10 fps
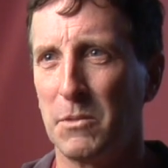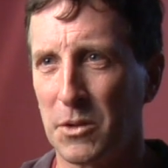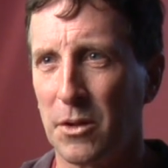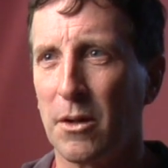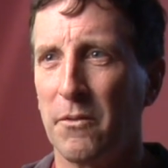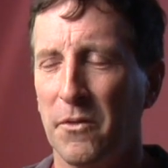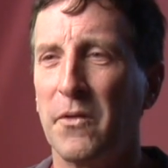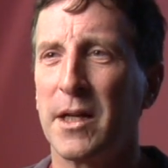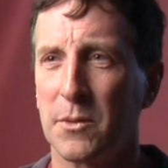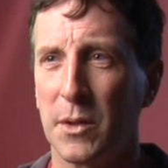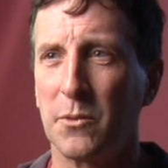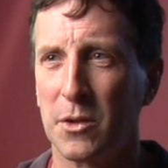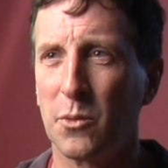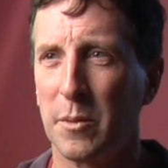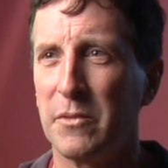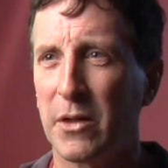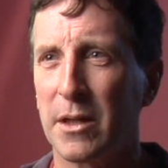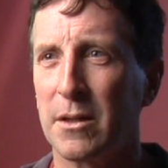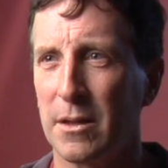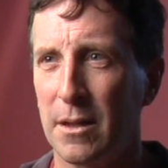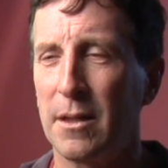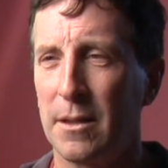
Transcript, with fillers: return on investment, which will be very good.